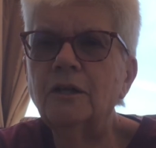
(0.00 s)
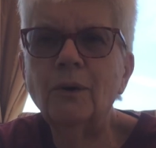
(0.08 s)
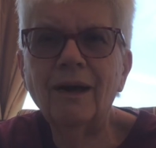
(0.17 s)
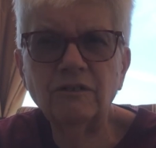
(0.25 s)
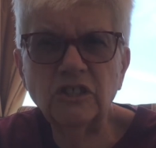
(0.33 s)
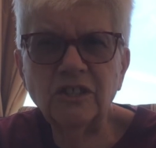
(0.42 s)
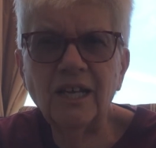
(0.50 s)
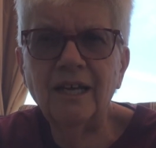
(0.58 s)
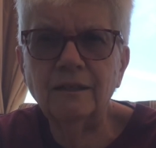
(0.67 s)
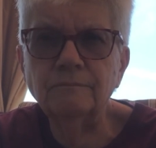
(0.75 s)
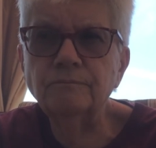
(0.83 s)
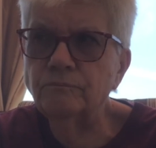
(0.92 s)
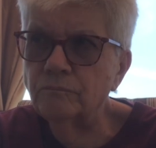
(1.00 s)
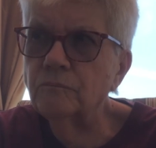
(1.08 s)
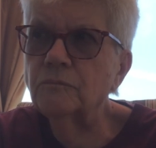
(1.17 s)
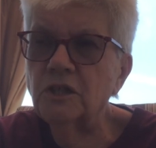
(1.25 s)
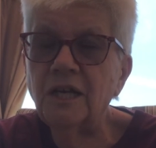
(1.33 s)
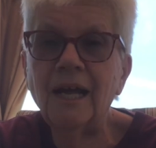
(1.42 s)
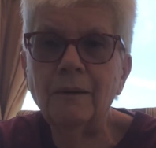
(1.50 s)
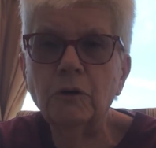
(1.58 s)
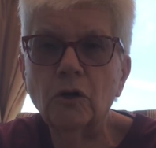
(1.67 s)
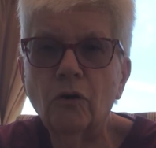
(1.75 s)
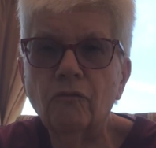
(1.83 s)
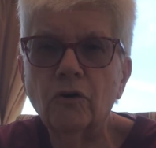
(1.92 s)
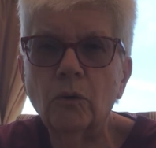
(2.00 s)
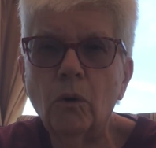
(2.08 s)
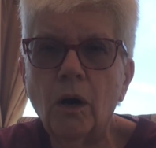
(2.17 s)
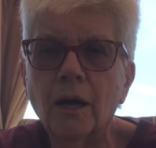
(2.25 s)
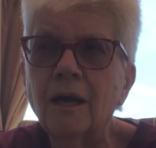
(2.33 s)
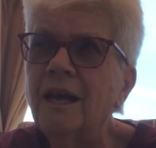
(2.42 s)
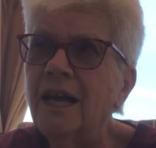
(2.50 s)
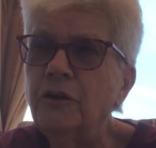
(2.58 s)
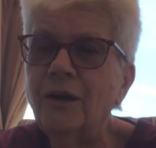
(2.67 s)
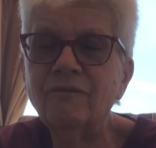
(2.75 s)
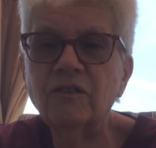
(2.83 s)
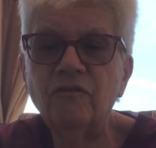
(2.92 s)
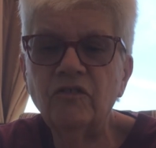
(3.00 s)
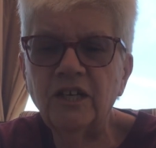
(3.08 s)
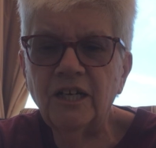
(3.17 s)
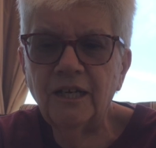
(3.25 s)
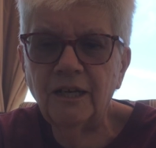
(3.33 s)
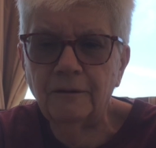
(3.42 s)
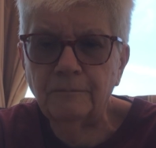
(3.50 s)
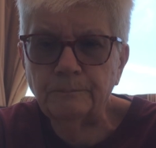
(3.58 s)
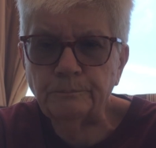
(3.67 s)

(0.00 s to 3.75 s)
You have to say, today I'm going to go for a walk. And you have to fit it in.